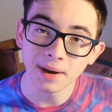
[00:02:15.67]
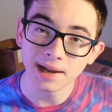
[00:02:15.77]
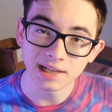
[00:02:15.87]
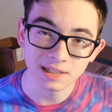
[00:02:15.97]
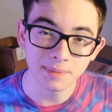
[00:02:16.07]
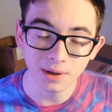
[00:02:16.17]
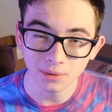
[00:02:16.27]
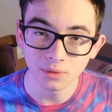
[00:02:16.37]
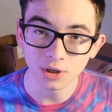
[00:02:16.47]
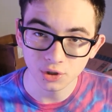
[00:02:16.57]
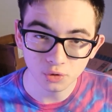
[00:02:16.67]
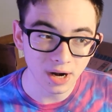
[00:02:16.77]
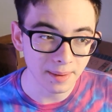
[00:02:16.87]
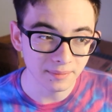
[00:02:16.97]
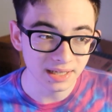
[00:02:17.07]
by a spell or a
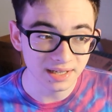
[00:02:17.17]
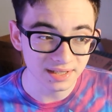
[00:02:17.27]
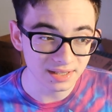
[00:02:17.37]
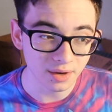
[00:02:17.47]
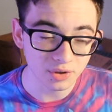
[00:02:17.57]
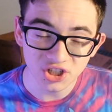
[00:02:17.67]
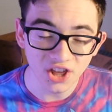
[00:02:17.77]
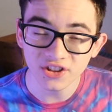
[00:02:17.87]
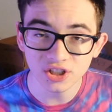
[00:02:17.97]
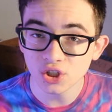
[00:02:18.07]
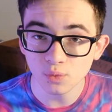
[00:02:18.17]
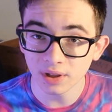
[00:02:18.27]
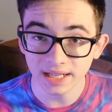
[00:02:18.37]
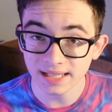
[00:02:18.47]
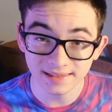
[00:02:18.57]
trap because there was nothing just
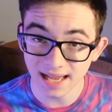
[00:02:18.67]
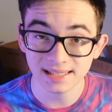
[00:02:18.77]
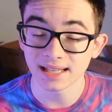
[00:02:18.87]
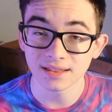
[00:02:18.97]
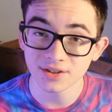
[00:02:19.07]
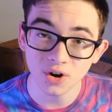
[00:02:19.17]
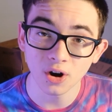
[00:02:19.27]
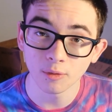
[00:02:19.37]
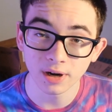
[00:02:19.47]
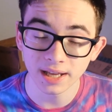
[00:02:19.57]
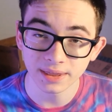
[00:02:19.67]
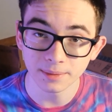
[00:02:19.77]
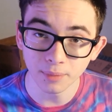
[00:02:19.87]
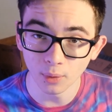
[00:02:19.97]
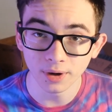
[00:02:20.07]
really contesting this card when it hit
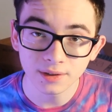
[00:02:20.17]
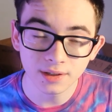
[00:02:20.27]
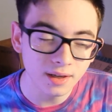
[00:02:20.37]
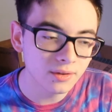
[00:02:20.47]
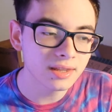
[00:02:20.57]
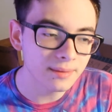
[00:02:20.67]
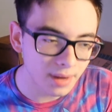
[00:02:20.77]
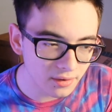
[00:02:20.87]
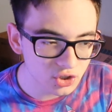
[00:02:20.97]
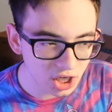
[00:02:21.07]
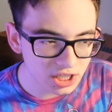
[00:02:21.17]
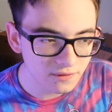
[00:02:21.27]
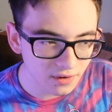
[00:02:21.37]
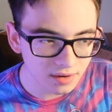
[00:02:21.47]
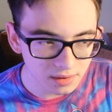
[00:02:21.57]
the board. The only thing about
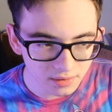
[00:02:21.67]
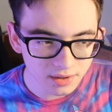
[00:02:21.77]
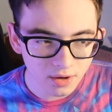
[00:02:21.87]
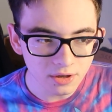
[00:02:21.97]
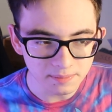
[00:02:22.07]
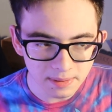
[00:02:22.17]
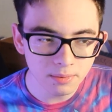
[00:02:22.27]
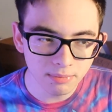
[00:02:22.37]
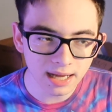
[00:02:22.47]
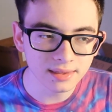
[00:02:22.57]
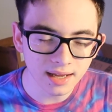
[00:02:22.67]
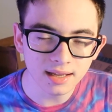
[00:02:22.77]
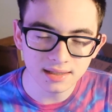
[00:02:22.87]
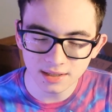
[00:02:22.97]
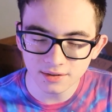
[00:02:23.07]
Injection Fairy Lily though is people back
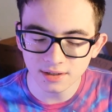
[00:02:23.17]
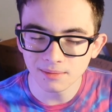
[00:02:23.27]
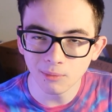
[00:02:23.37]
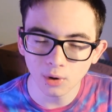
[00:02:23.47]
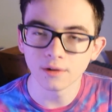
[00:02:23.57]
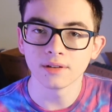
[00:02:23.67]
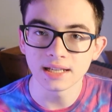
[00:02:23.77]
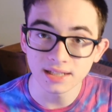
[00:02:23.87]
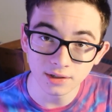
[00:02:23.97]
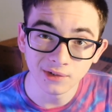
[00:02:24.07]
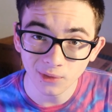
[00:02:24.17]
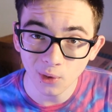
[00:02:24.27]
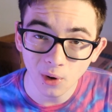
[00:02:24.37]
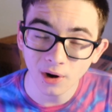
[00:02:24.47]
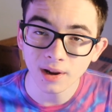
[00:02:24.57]
then considered it more of a
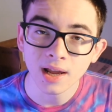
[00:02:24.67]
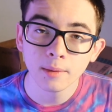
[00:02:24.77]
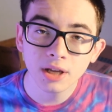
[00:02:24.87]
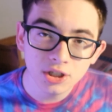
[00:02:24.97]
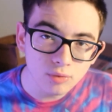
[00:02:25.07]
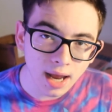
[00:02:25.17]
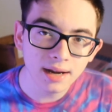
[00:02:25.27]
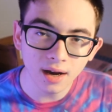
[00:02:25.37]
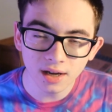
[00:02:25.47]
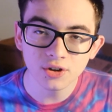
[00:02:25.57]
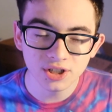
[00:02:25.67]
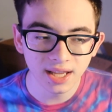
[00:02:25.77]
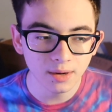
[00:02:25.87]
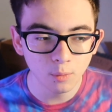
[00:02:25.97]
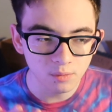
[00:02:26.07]
skillful card because you had to
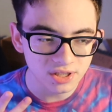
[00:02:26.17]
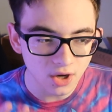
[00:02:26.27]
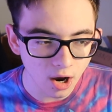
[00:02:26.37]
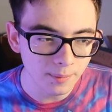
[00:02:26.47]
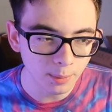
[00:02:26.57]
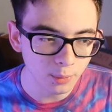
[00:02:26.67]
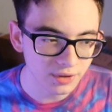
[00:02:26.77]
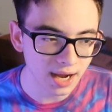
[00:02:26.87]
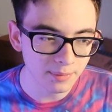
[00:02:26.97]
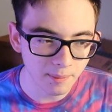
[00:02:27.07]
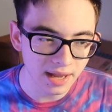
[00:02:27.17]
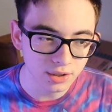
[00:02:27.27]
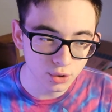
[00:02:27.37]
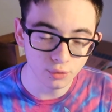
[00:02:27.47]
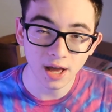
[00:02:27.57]
understand what was an optimal time to
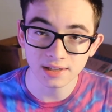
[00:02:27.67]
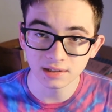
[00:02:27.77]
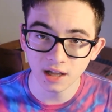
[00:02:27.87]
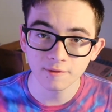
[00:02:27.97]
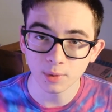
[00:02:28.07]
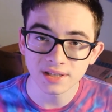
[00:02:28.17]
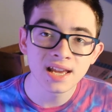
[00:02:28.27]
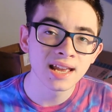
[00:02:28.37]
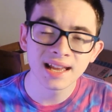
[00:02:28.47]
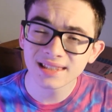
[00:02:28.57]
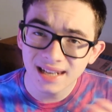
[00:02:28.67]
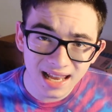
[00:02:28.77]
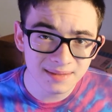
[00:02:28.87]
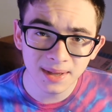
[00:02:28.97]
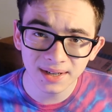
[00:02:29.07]
pay 2,000 life points. In
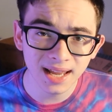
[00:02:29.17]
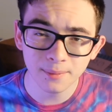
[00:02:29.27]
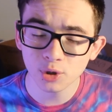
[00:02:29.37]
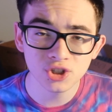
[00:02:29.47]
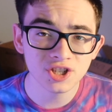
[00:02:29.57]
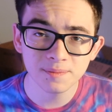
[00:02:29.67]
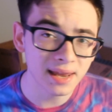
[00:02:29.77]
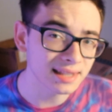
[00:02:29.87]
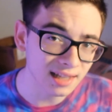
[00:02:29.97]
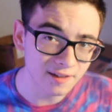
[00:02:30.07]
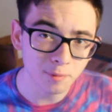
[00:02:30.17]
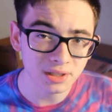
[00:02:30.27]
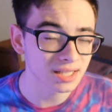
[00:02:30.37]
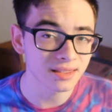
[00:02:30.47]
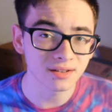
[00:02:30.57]
today's metagame, we're just spending life
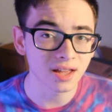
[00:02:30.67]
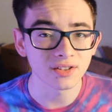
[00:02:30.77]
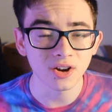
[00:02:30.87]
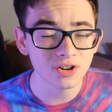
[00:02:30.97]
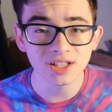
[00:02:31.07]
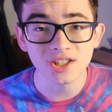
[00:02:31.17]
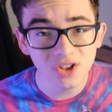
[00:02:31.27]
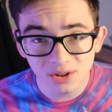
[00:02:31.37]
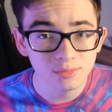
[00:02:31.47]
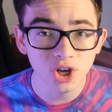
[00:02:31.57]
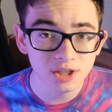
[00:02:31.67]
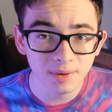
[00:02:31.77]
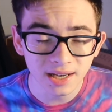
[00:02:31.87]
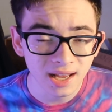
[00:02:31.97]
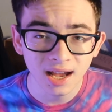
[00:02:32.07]
points like they're nothing. Cards like Solemn
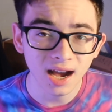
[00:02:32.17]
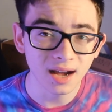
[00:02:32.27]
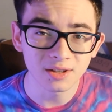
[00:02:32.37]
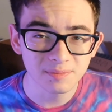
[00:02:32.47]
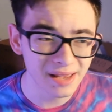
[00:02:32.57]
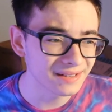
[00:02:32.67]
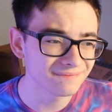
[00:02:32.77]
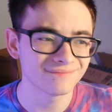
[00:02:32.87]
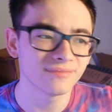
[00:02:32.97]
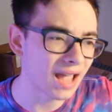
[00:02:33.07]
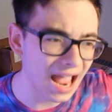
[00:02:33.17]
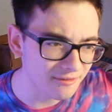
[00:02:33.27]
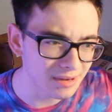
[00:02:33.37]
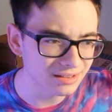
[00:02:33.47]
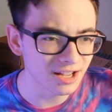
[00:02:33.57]
Judgment, spend
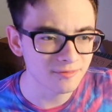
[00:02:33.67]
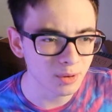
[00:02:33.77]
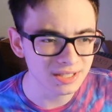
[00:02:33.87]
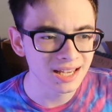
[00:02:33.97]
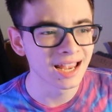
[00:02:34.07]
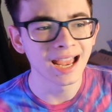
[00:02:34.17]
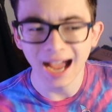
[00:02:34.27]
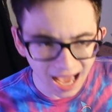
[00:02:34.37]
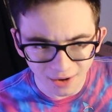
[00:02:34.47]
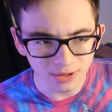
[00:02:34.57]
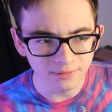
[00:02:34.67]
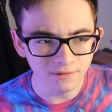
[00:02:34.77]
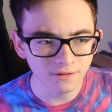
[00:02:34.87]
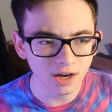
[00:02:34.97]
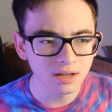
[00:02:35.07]
half my life points, I don't give
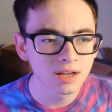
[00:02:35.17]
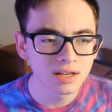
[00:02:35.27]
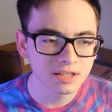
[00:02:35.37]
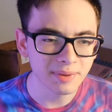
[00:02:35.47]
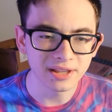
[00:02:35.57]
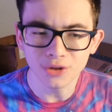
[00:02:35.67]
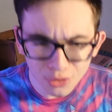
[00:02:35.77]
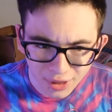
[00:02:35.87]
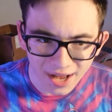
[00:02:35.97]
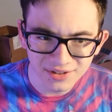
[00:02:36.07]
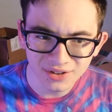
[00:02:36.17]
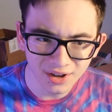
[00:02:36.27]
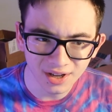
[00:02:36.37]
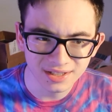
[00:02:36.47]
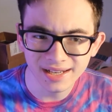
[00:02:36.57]
a fuck, spend
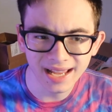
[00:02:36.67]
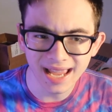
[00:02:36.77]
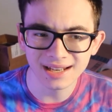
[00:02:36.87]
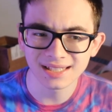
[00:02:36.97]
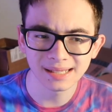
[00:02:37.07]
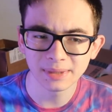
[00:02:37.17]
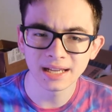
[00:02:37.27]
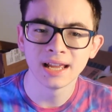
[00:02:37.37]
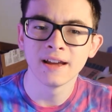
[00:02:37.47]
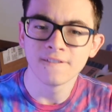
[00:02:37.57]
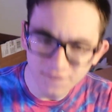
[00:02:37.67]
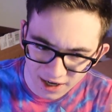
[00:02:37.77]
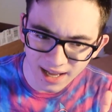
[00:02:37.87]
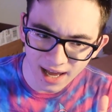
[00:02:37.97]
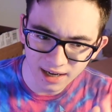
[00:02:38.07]
2,000 to negate a summon,
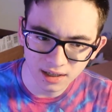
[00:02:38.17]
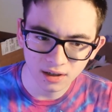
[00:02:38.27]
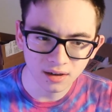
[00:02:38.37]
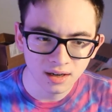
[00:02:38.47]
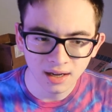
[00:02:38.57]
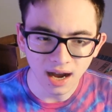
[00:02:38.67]
fuck out of here.